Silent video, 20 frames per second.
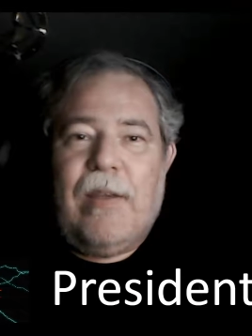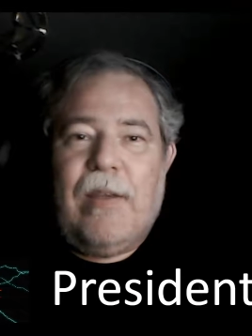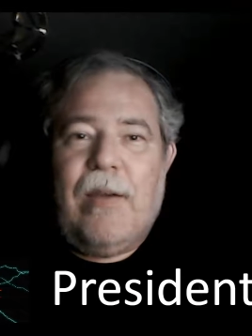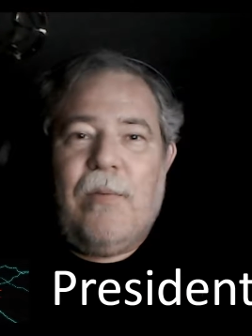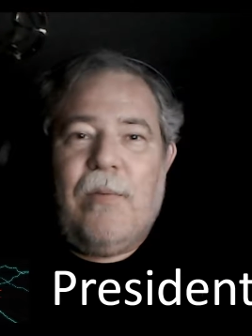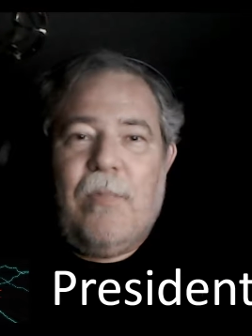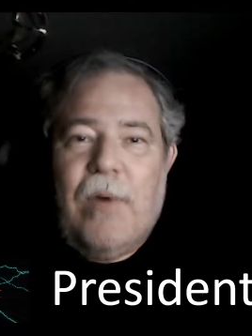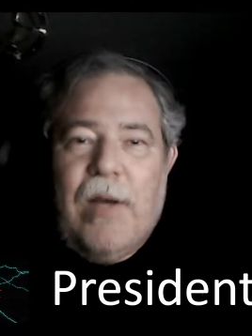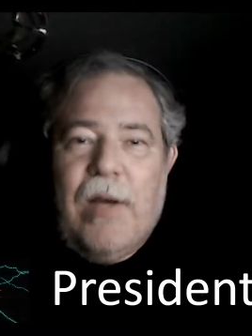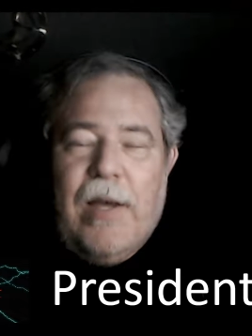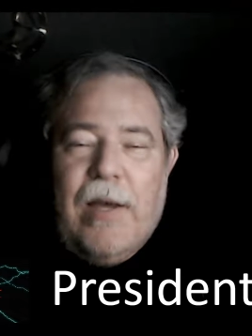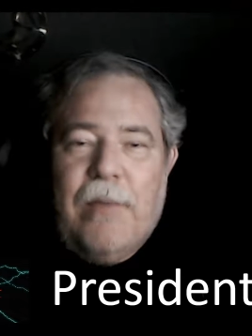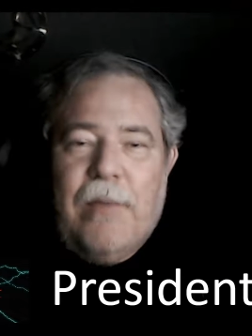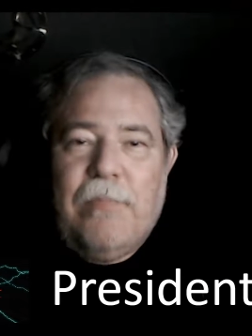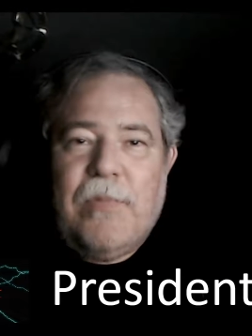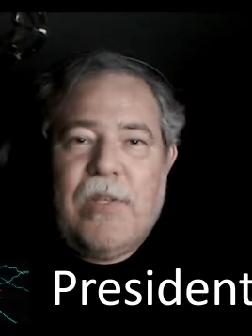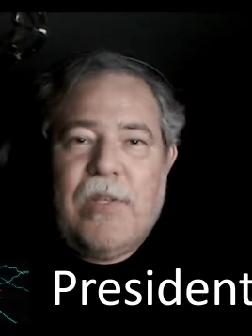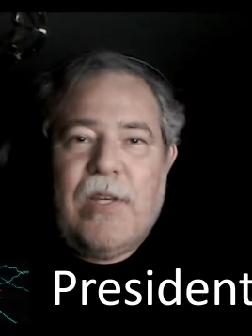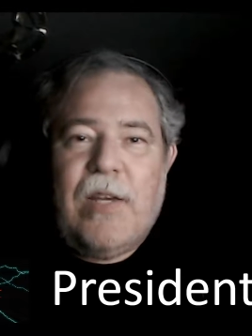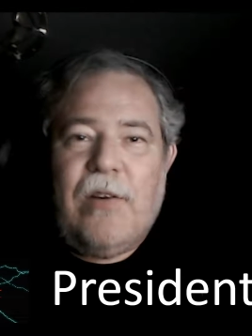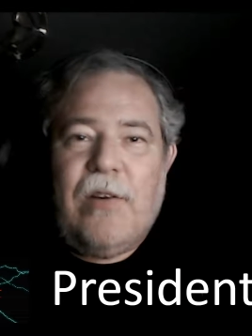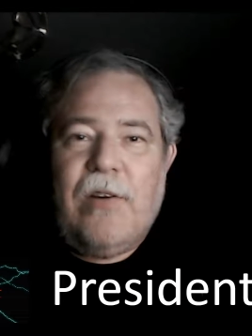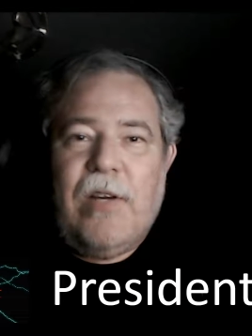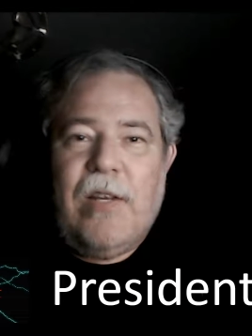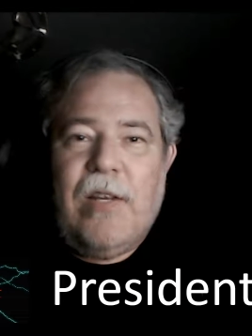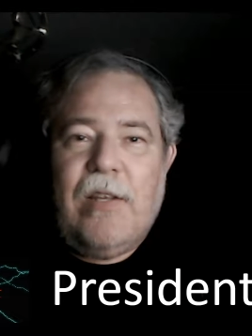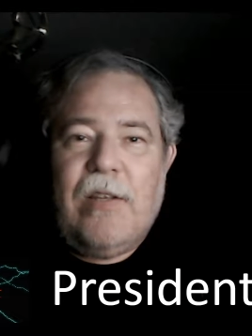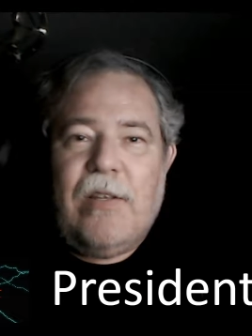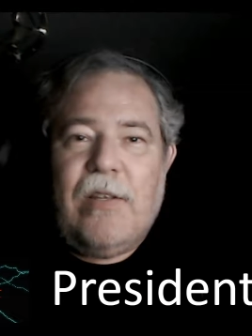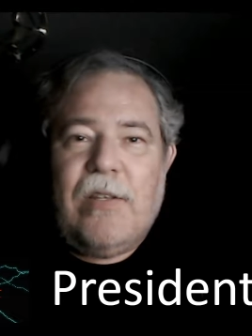And what happened
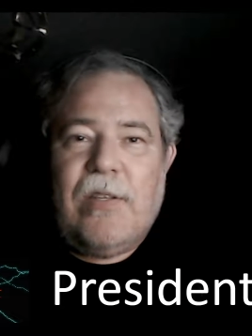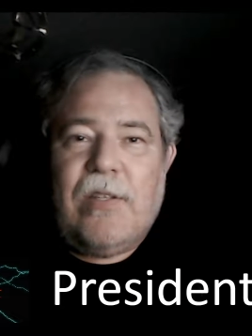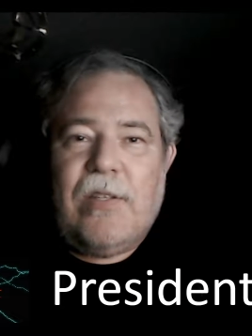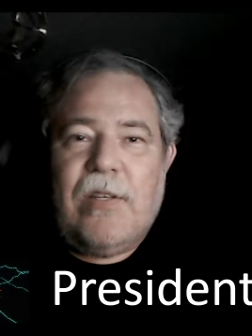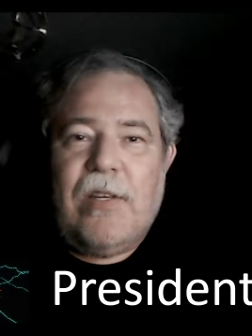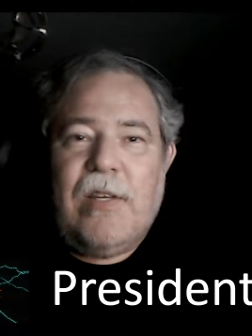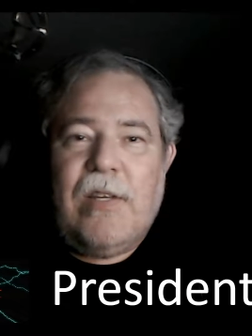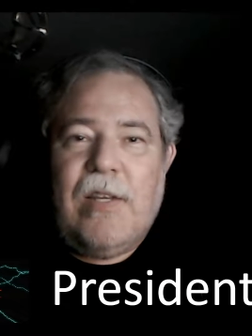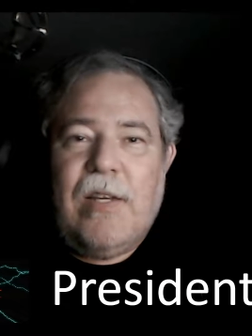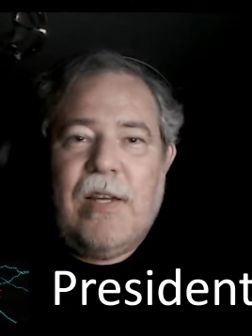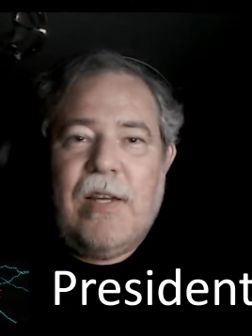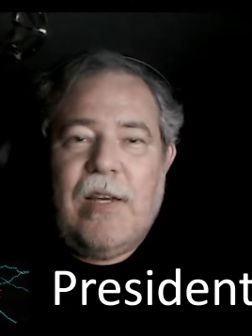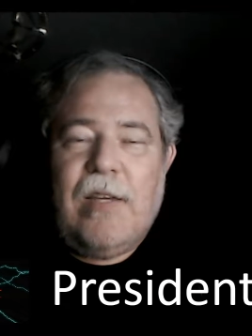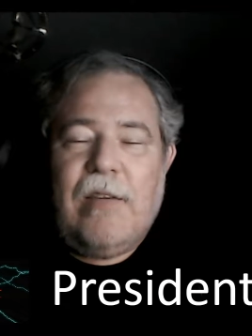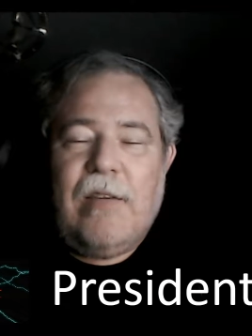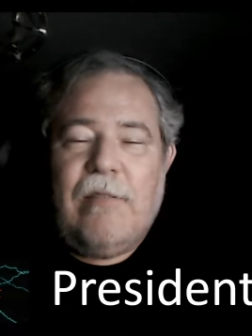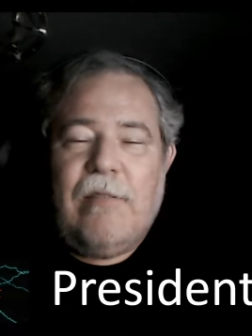Sunday night?